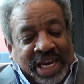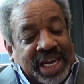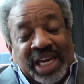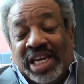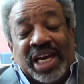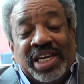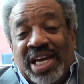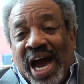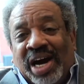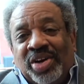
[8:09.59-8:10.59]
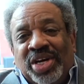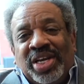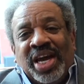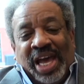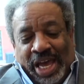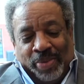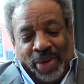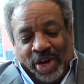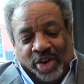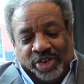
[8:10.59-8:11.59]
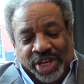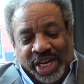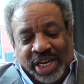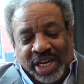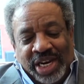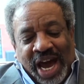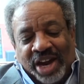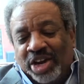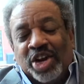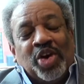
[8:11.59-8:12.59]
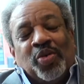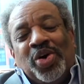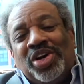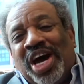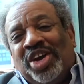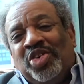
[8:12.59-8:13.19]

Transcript: And because they saw it in their mind,